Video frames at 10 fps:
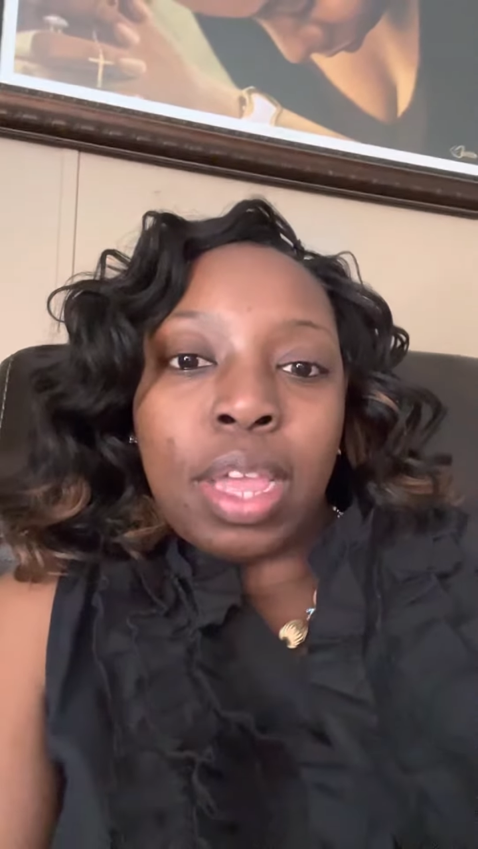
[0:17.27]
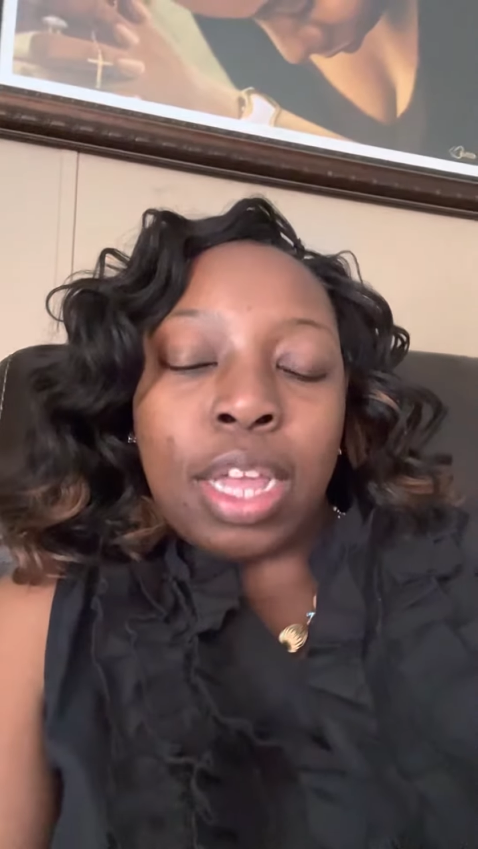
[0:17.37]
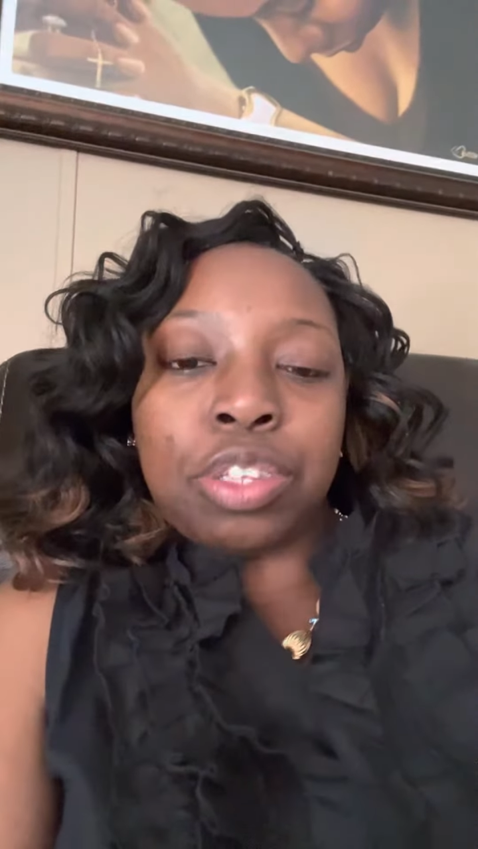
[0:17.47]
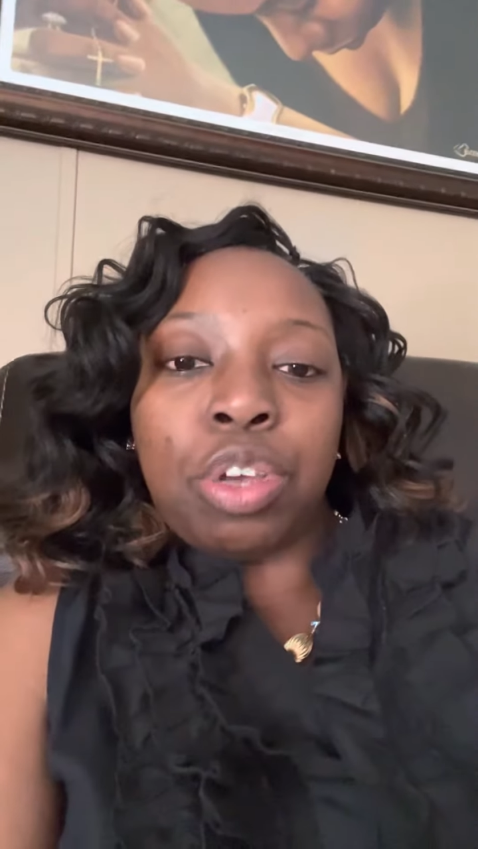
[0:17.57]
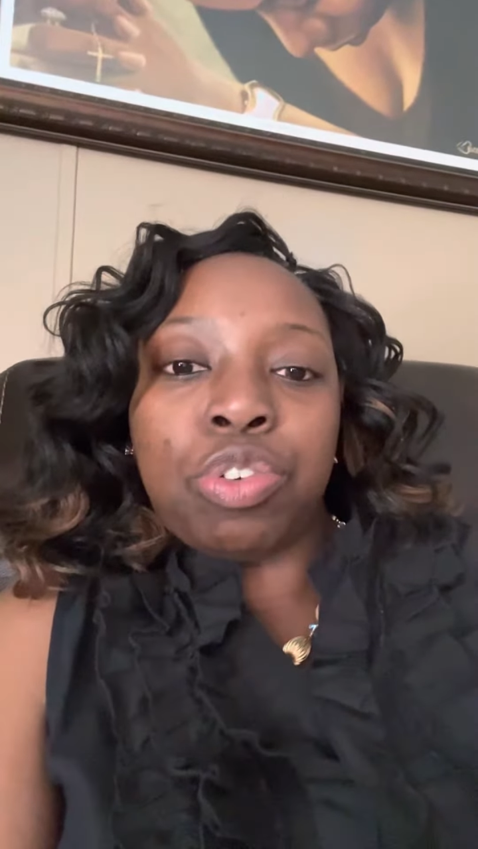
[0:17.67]
I
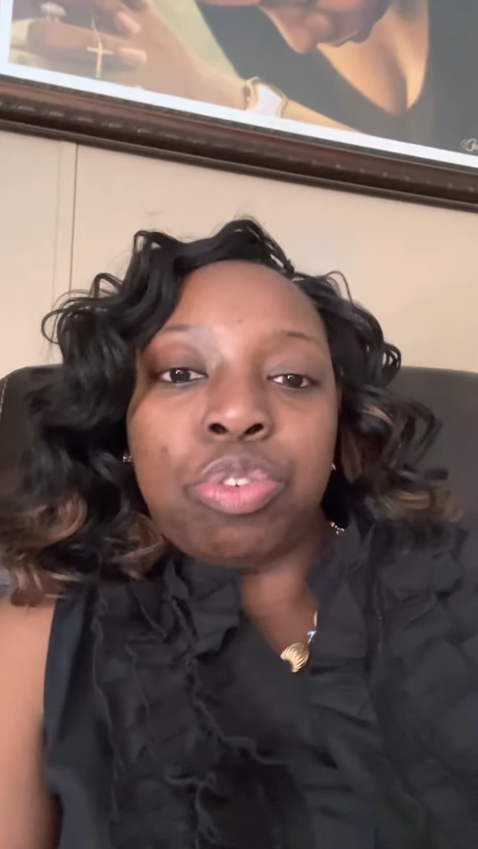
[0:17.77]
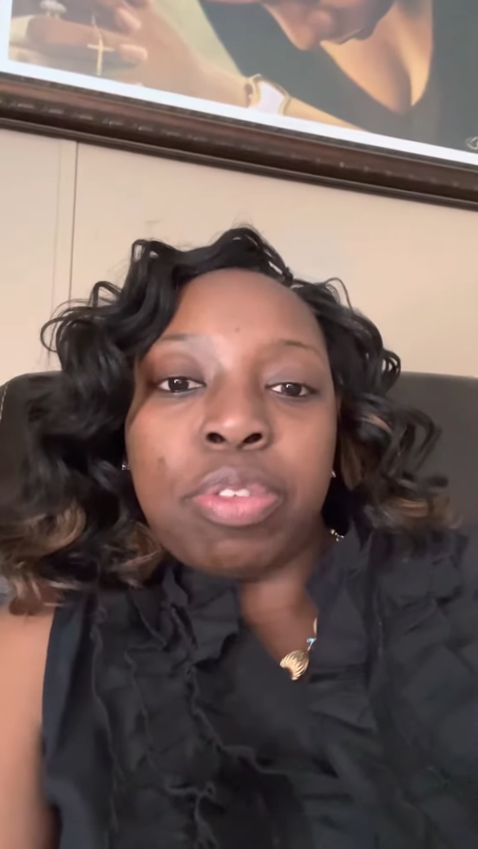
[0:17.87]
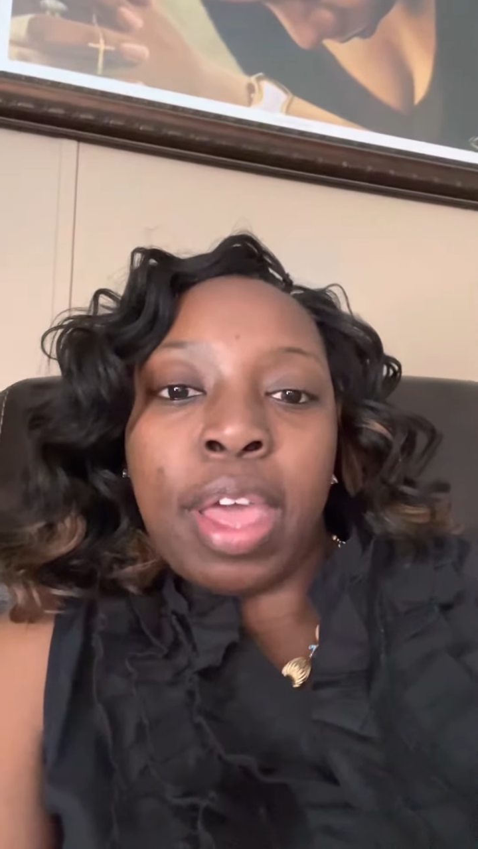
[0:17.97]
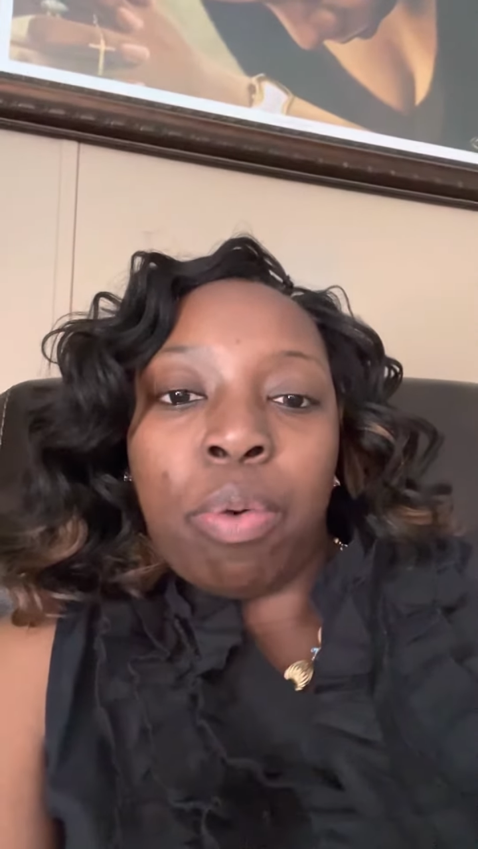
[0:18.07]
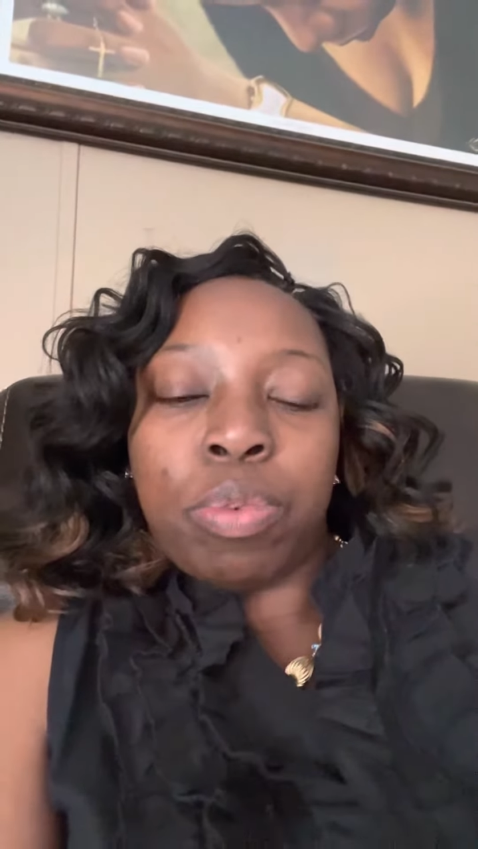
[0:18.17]
told you
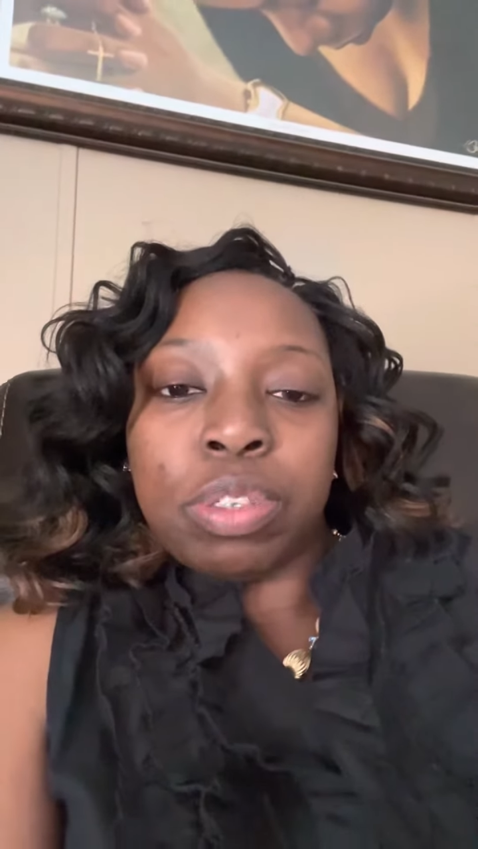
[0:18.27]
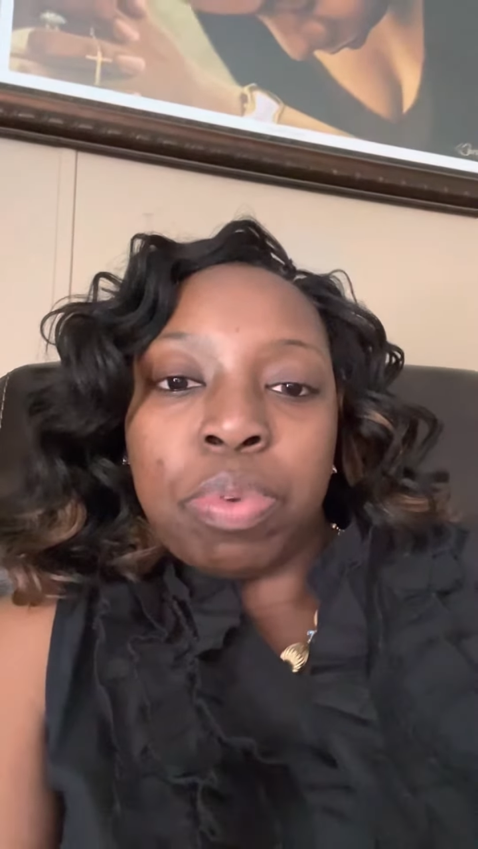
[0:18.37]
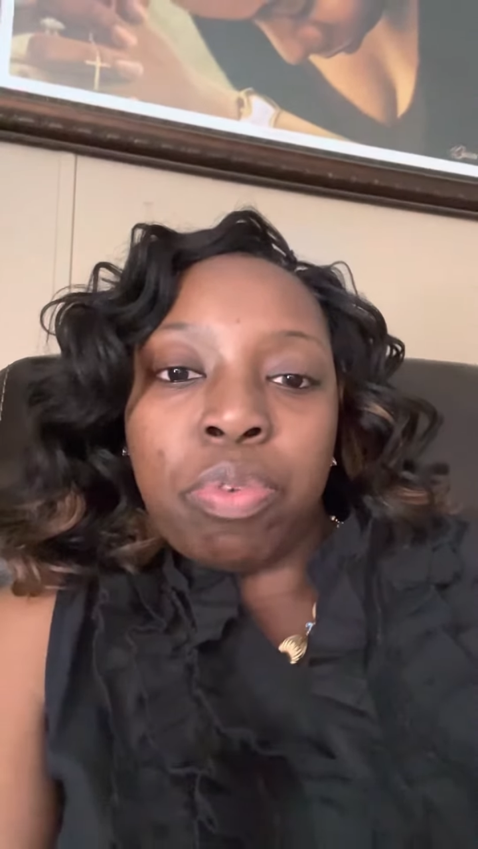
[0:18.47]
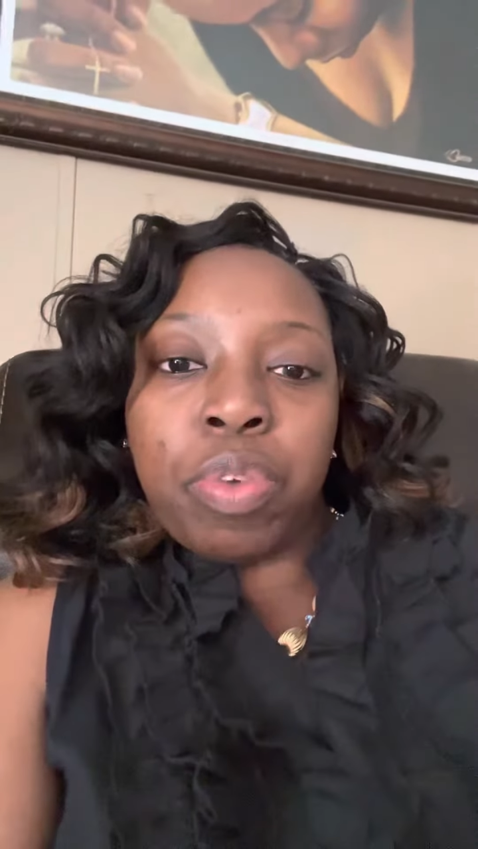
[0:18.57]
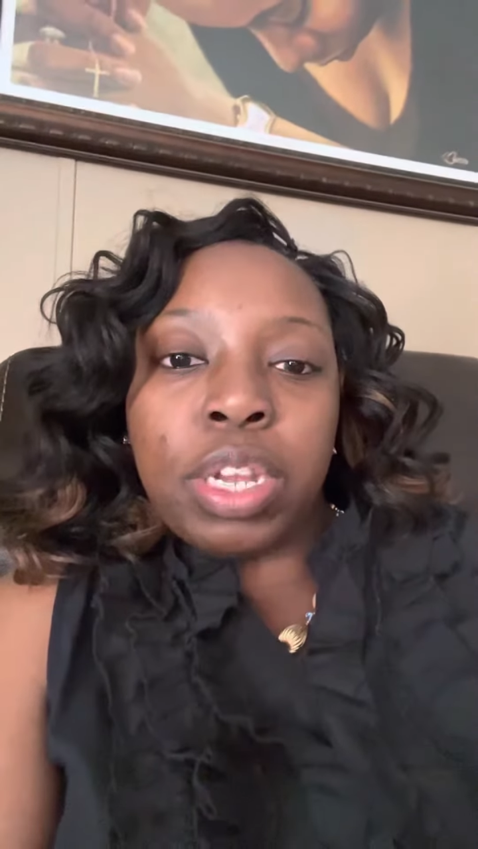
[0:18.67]
that once
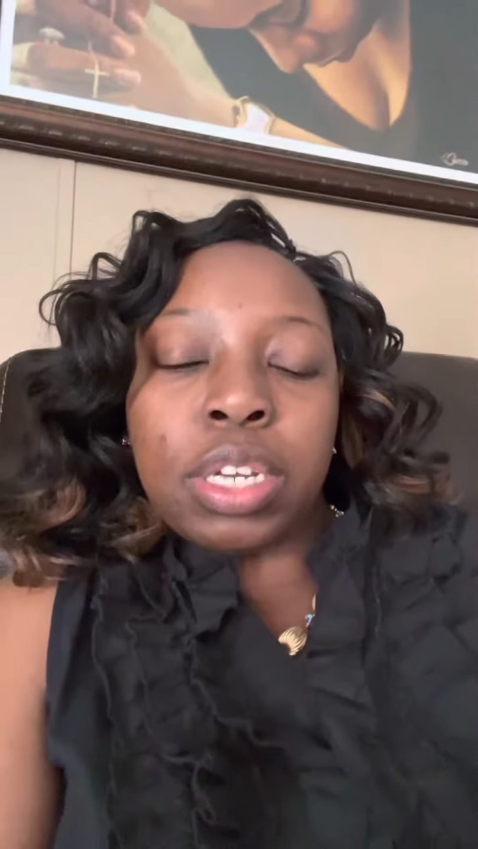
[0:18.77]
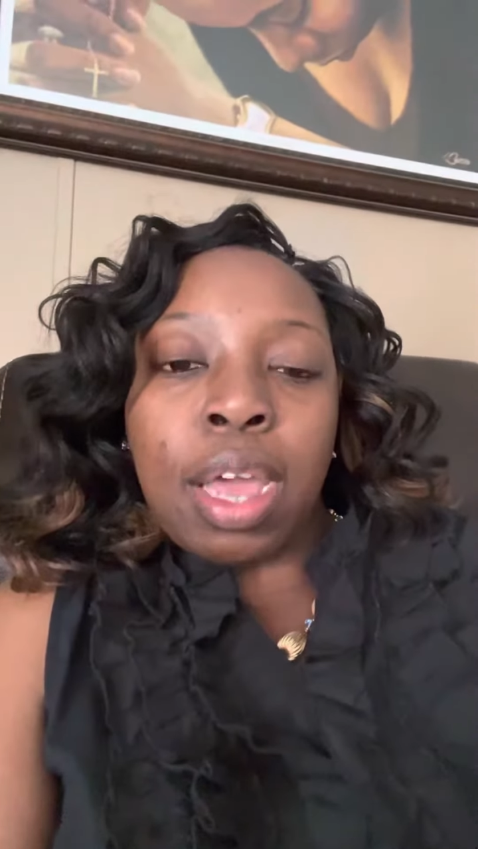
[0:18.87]
we reached